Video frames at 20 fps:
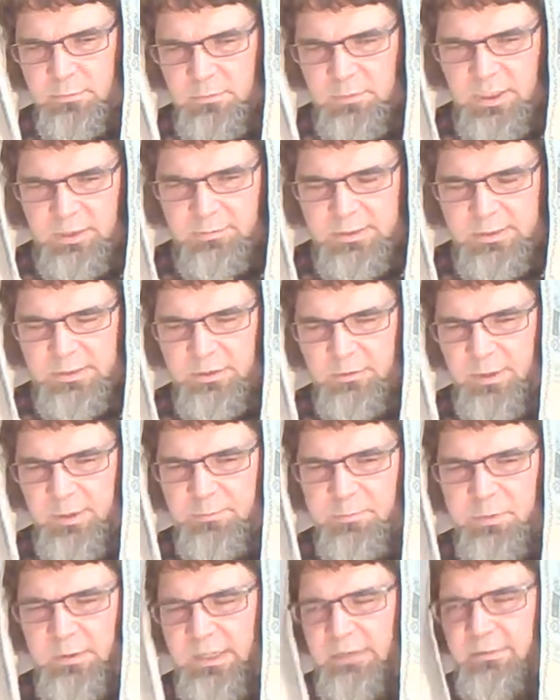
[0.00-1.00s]
That was
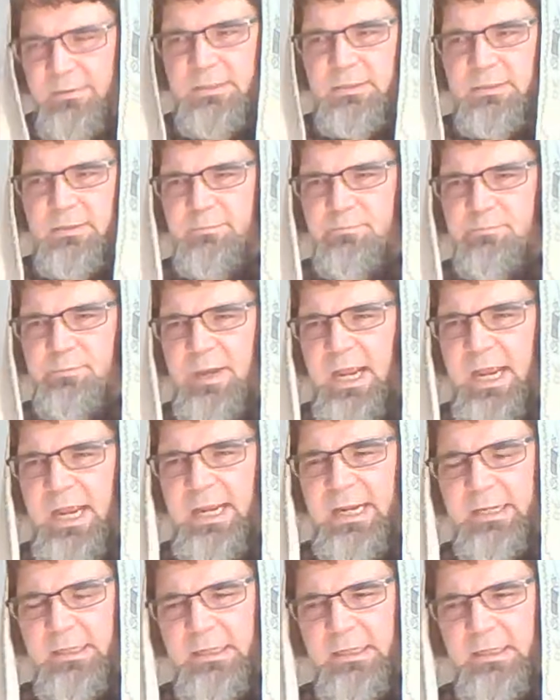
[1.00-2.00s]
crippled. He was in
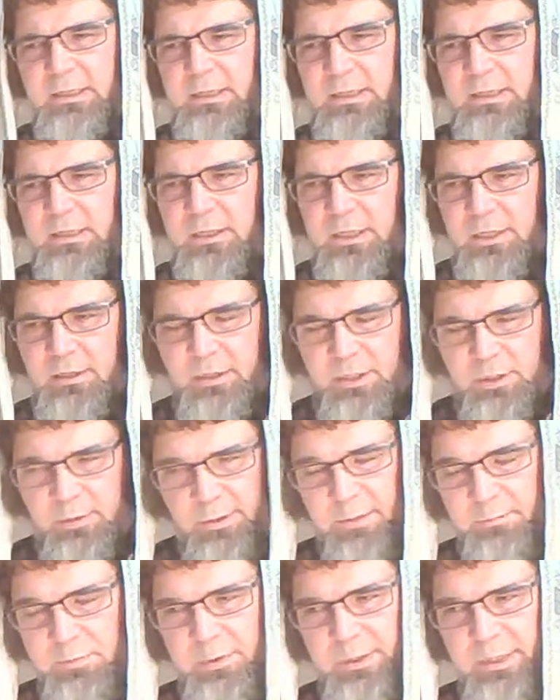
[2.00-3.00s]
pain. You
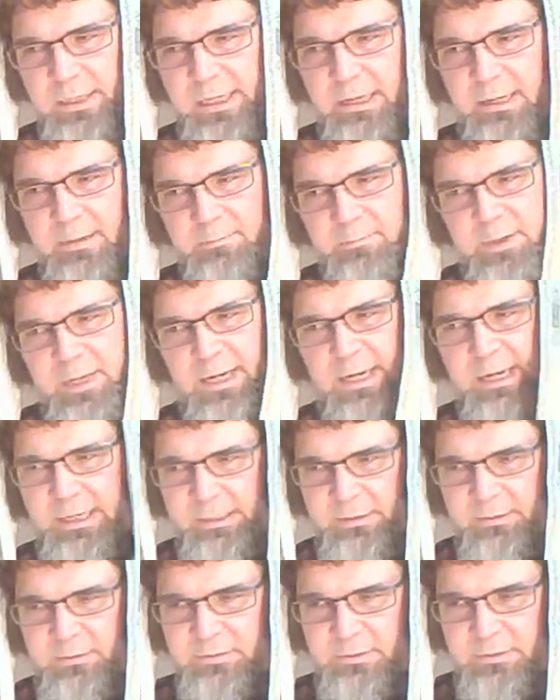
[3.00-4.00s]
cripple, you got
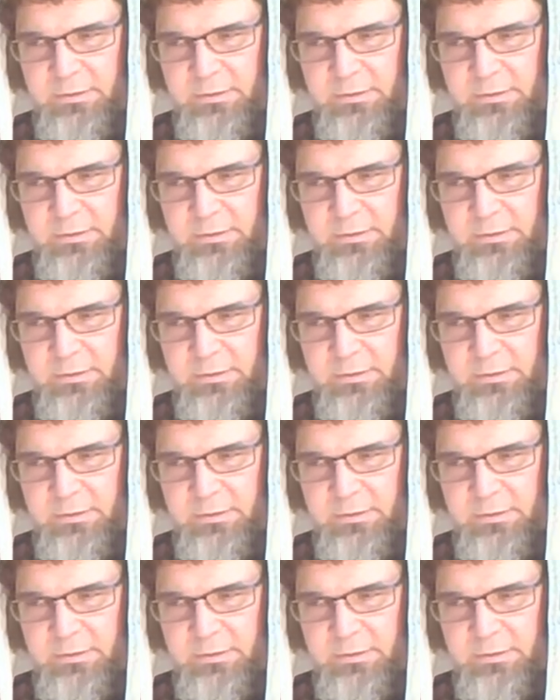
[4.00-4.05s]
pain.